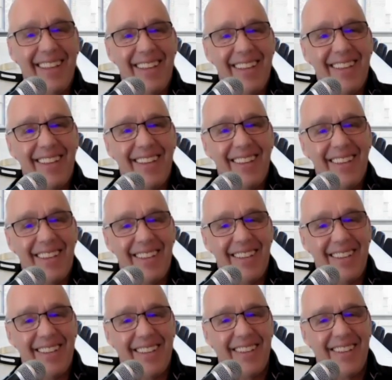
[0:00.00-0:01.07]

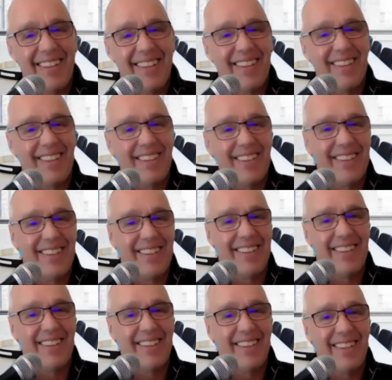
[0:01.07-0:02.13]

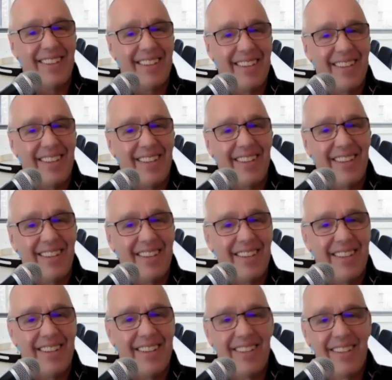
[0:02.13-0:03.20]

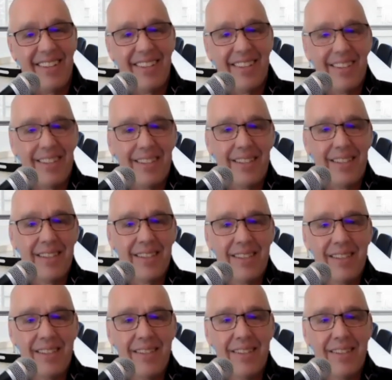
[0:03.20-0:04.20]
(silent)